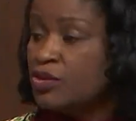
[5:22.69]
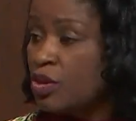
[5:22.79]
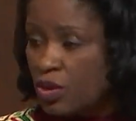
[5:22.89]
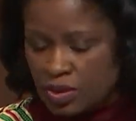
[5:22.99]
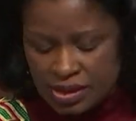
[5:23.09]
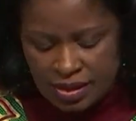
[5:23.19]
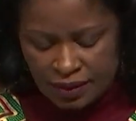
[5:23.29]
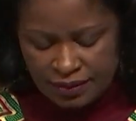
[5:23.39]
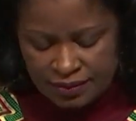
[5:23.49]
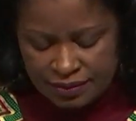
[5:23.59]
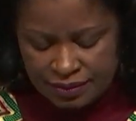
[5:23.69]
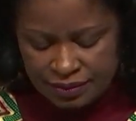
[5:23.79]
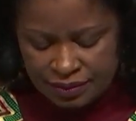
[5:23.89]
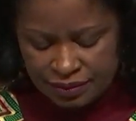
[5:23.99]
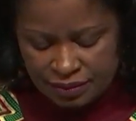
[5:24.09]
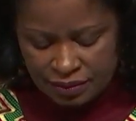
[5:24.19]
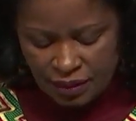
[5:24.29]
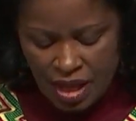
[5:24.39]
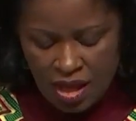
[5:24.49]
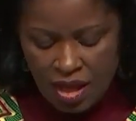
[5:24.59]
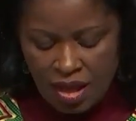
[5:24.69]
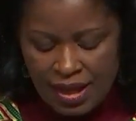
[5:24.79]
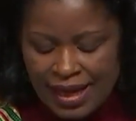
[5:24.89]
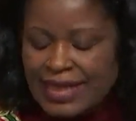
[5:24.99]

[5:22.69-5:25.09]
of news on the continent.